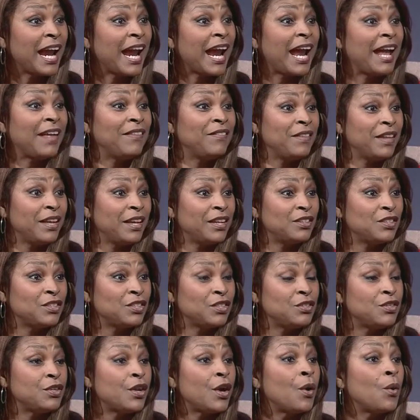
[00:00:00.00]
and then
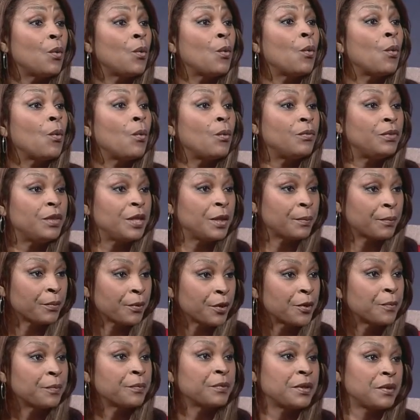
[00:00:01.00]
to know the
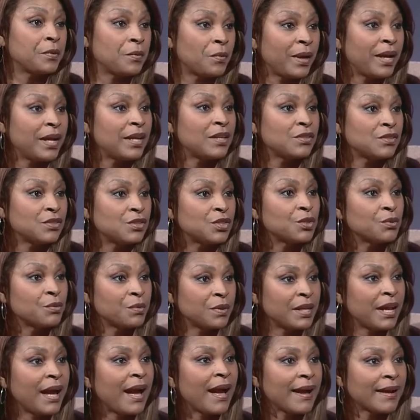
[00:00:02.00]
appropriate ways to
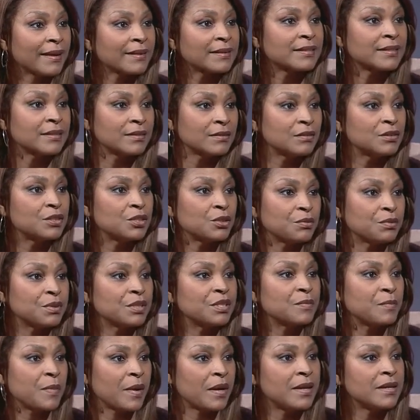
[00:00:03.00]
react, to
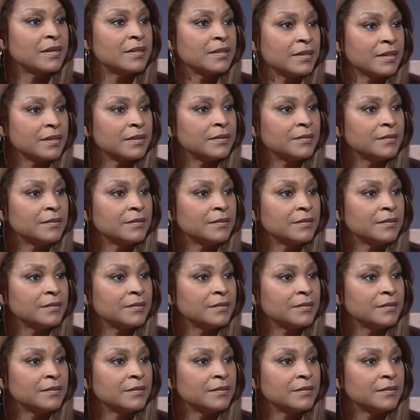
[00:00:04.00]
respond.